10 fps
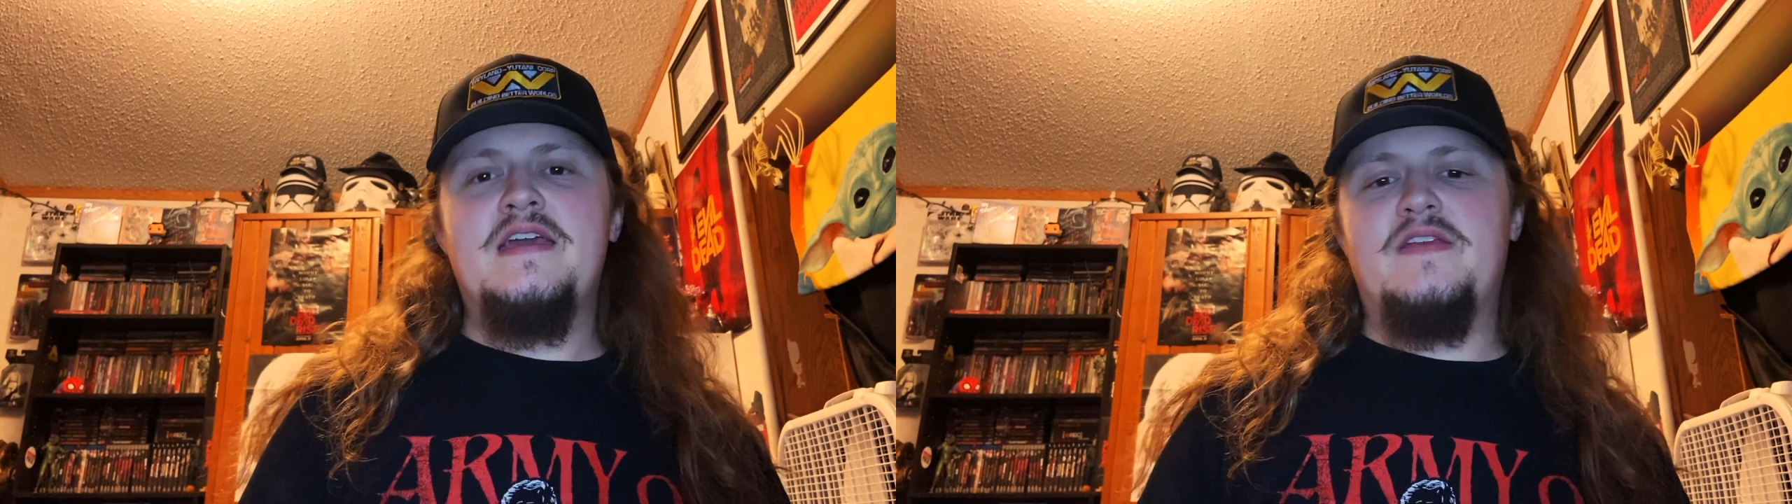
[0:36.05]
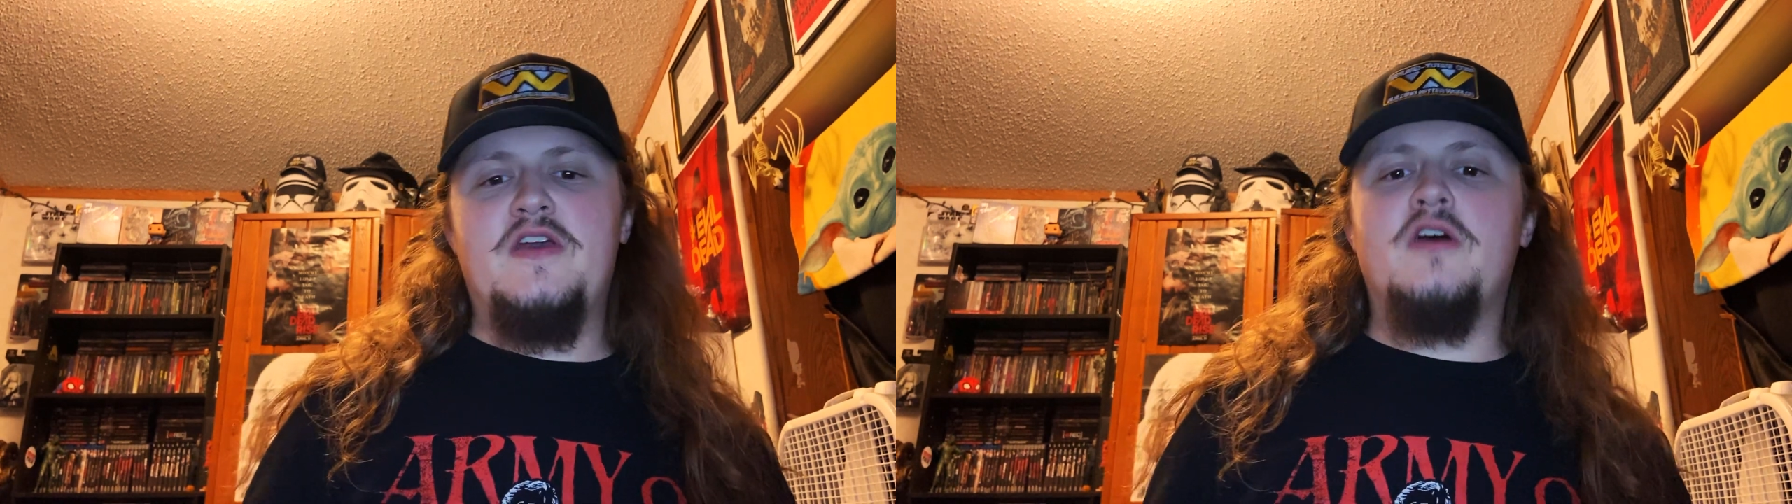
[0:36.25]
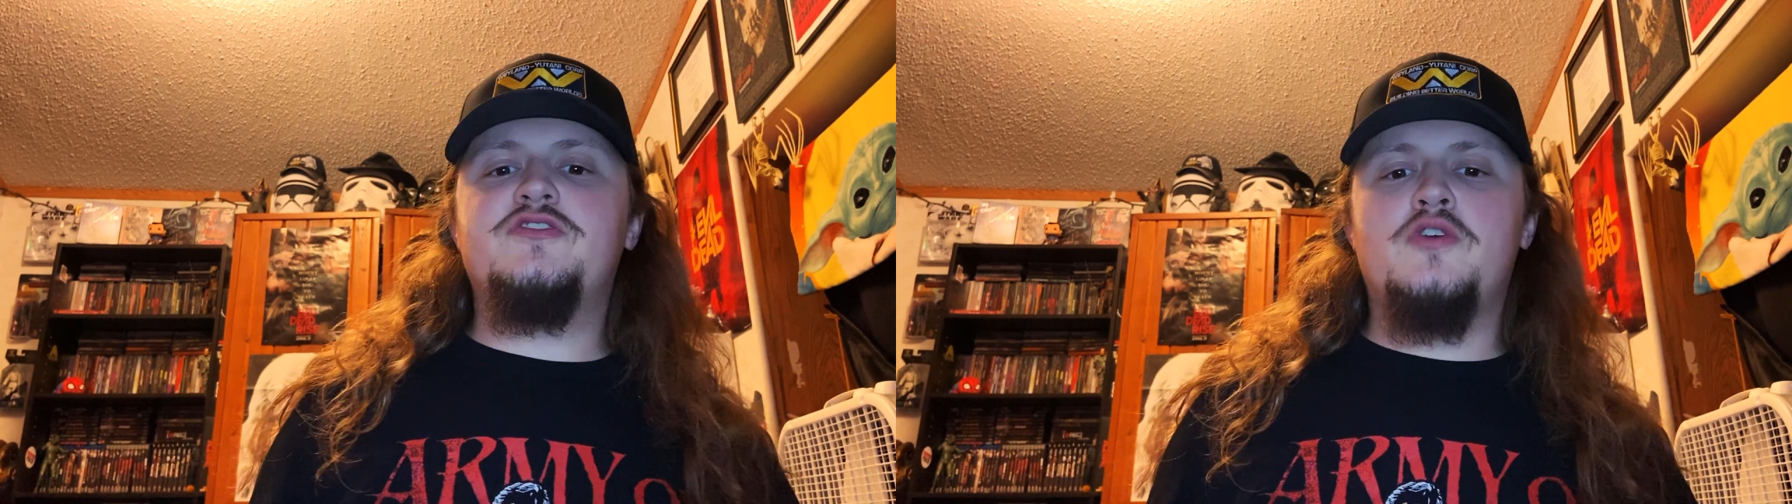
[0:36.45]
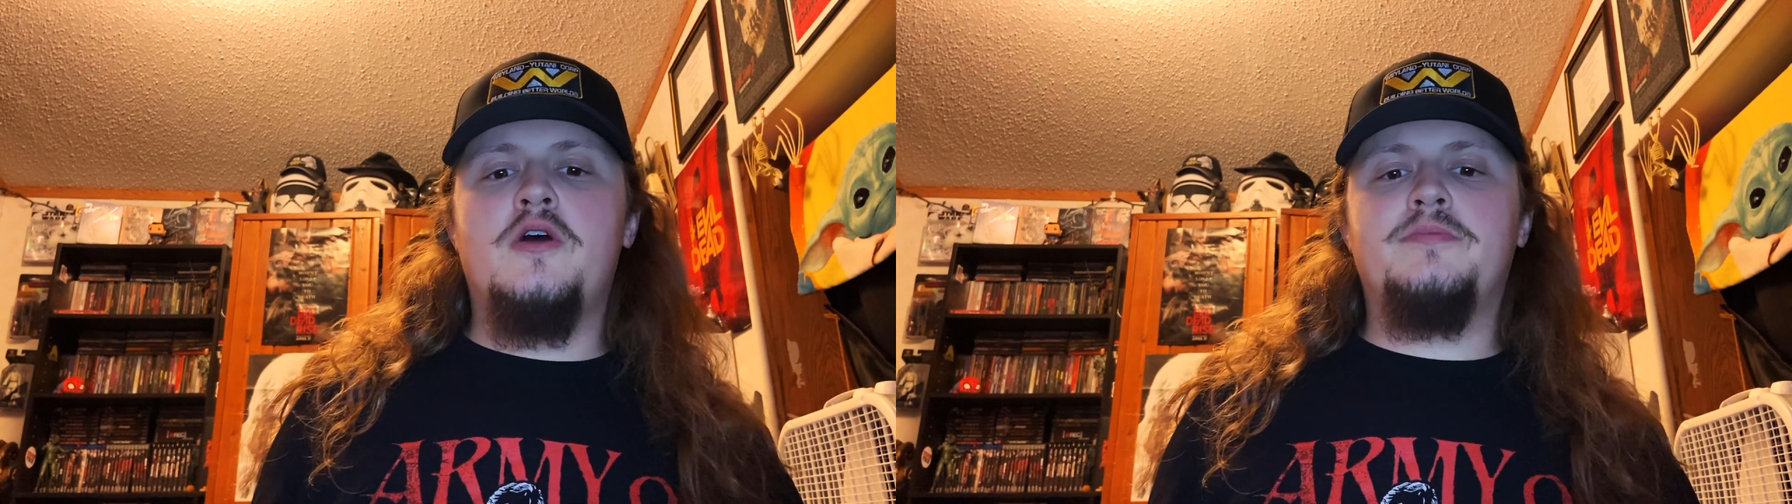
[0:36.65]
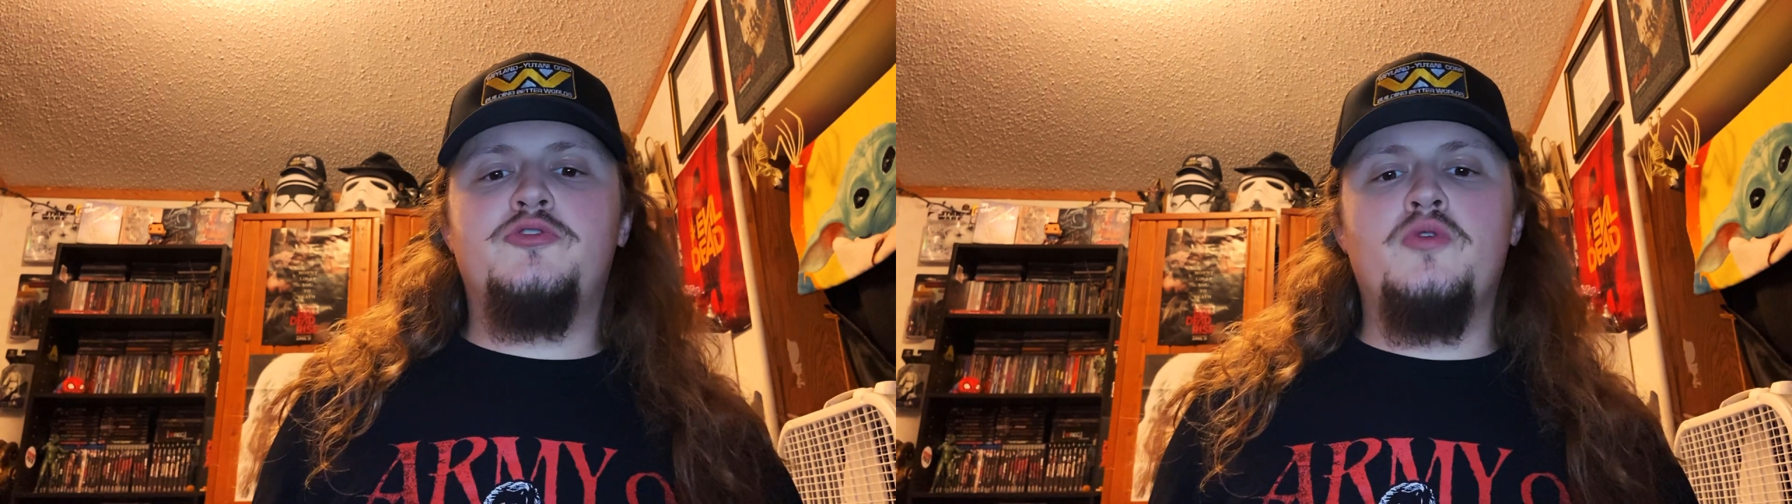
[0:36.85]
and they also
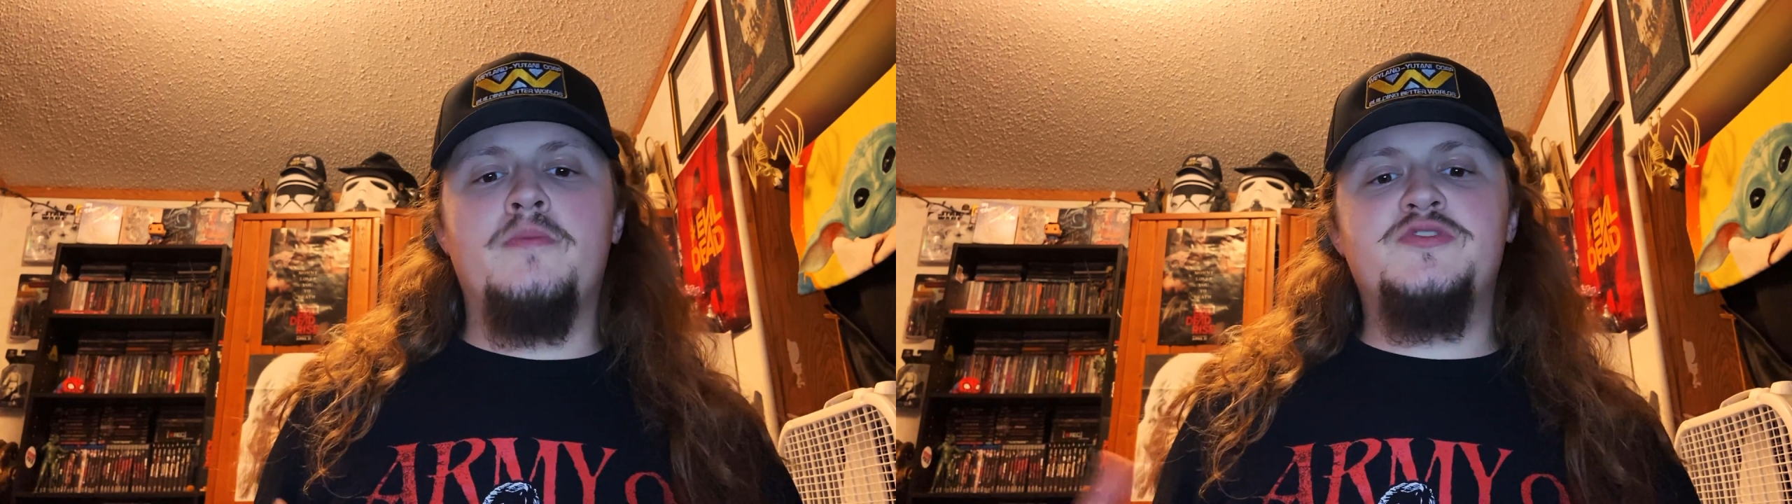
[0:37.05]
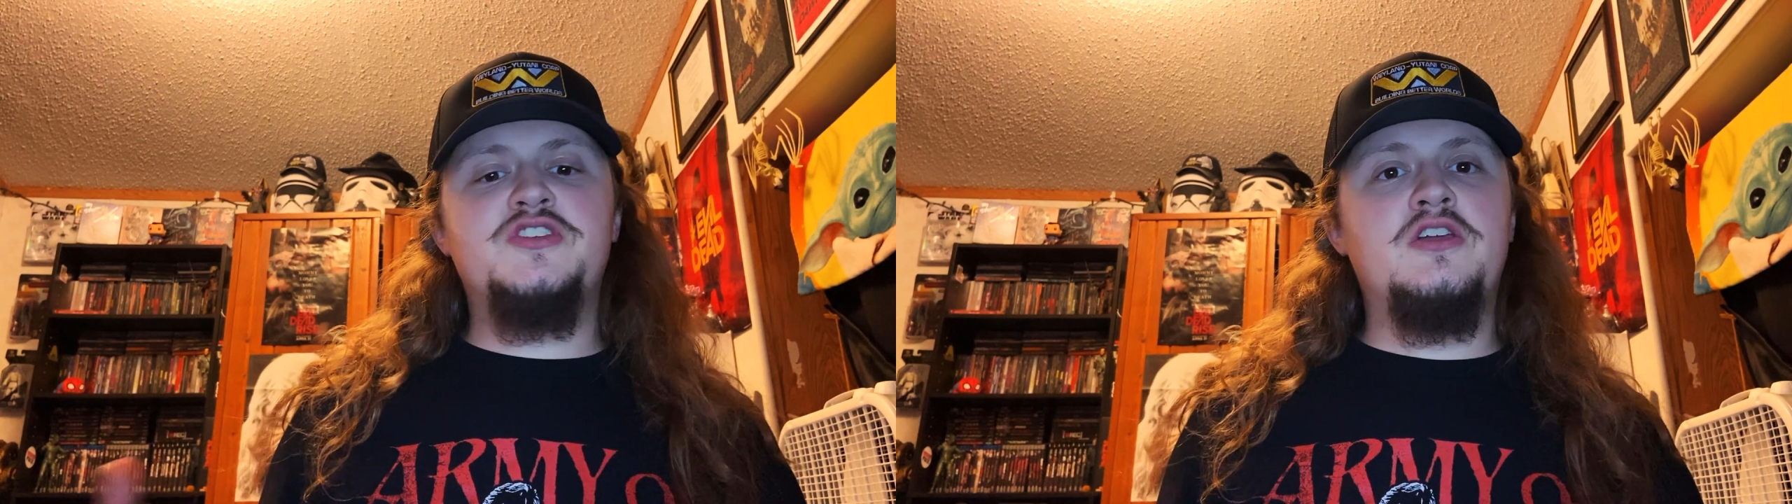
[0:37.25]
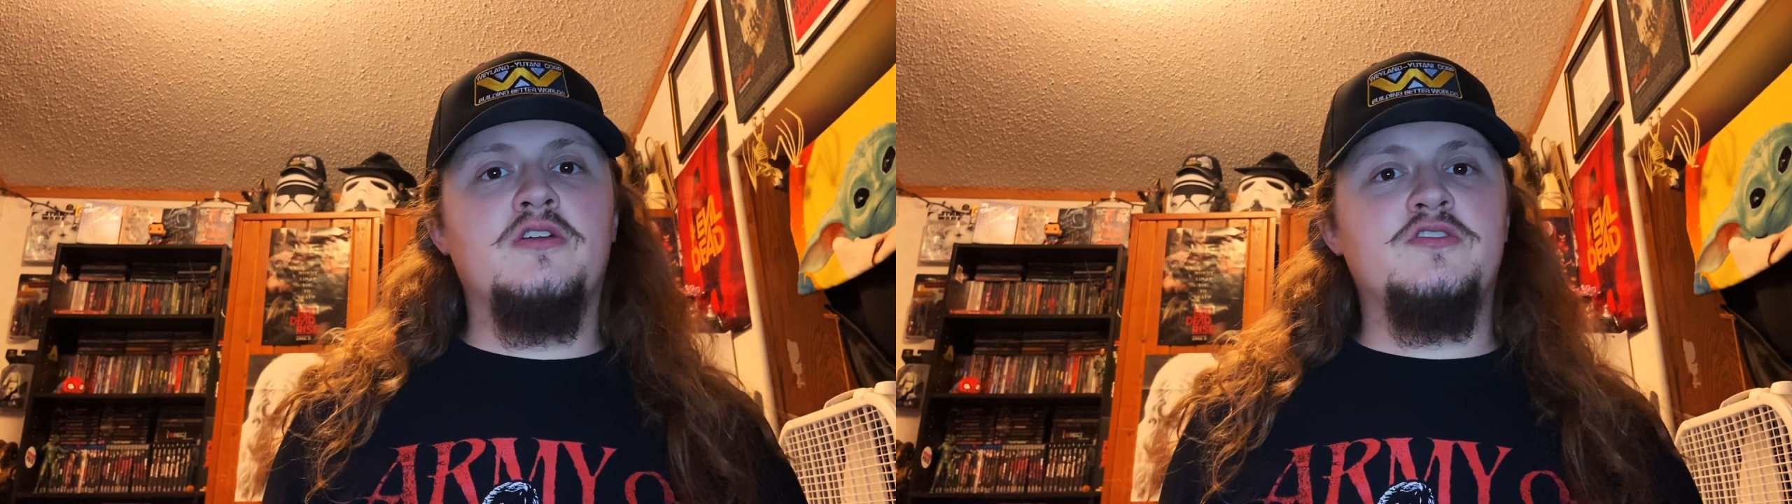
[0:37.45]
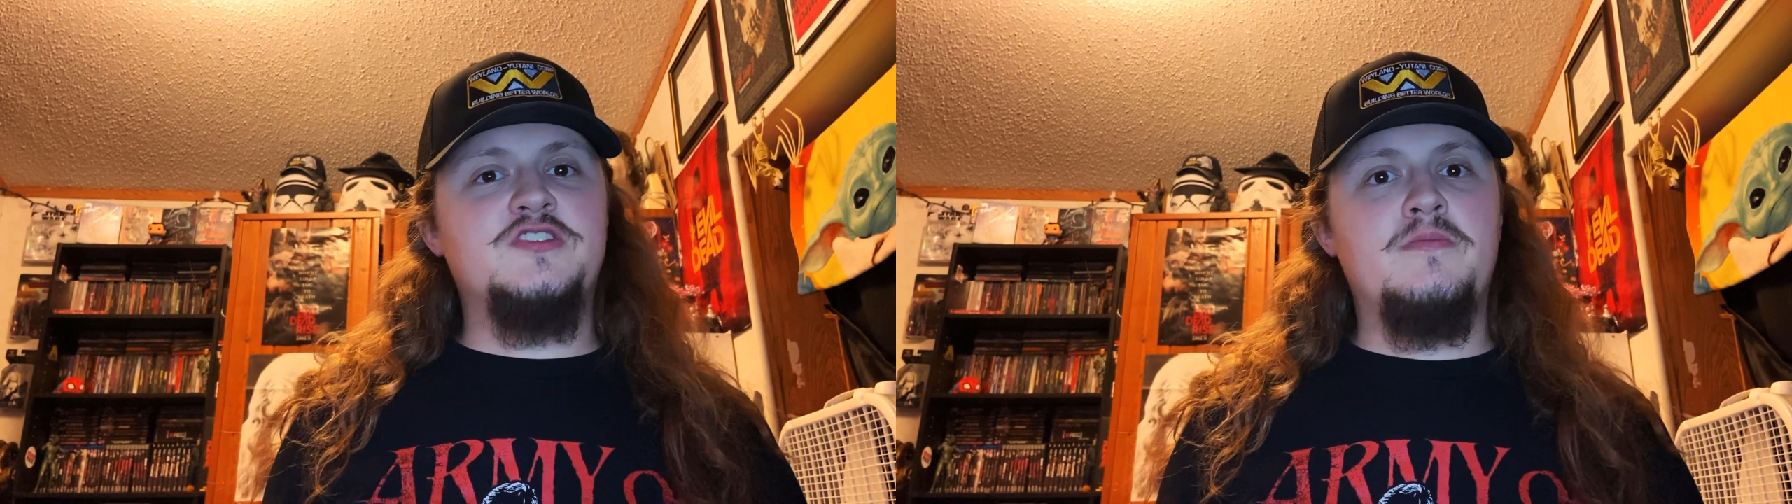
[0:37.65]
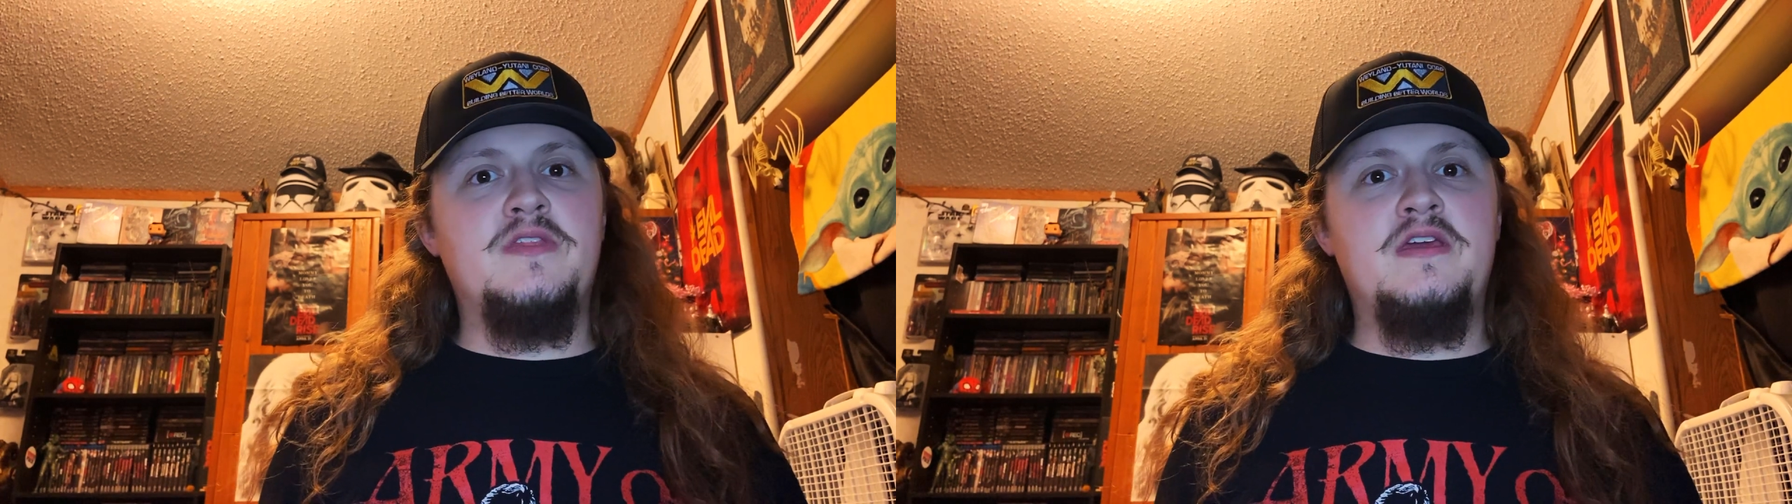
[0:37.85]
help to obscure
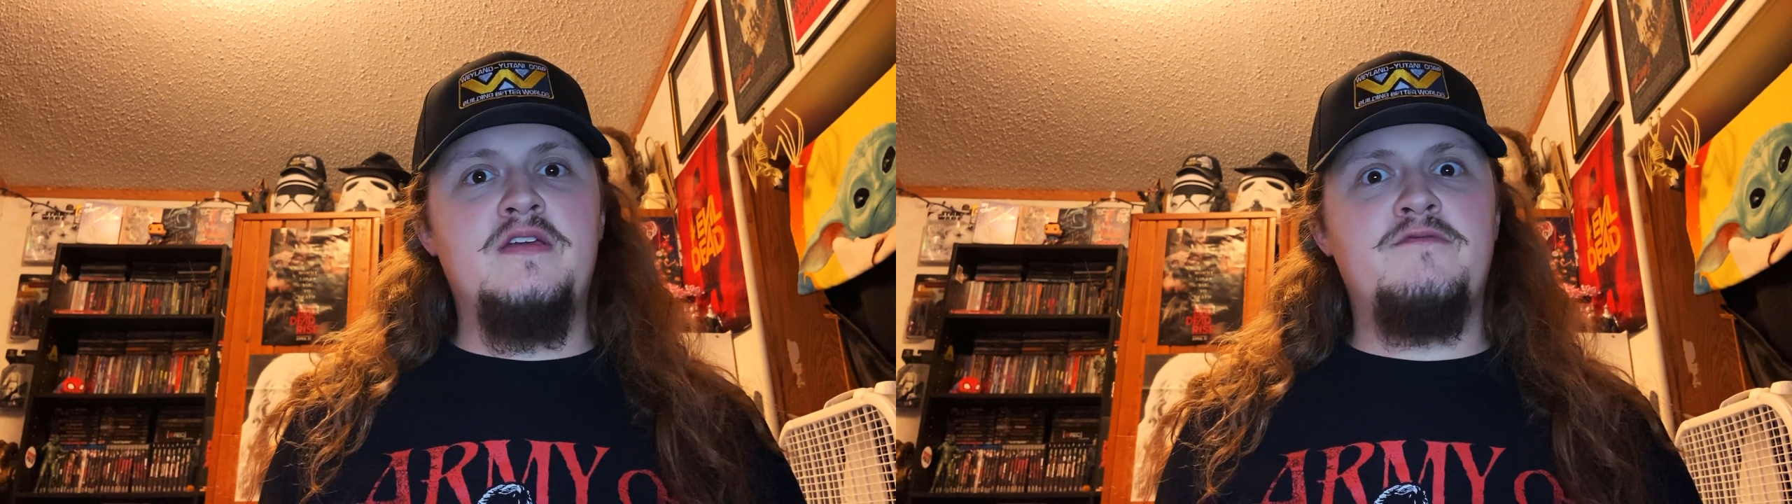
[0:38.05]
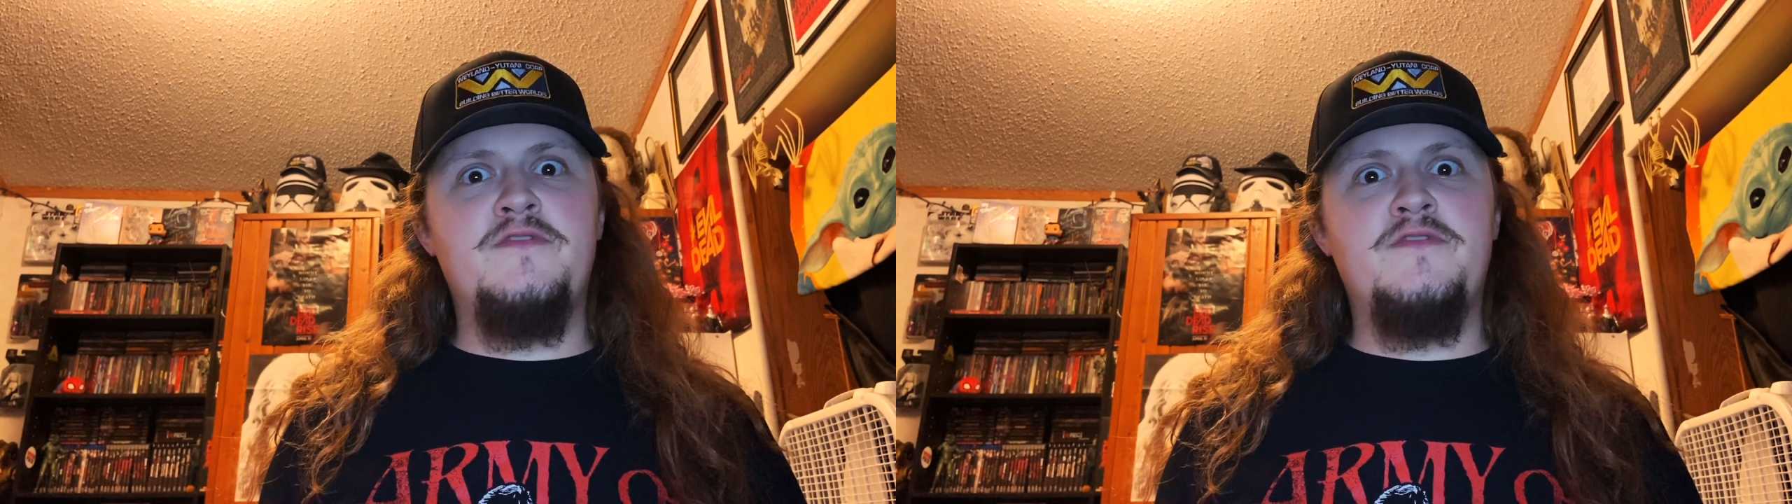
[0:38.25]
some of the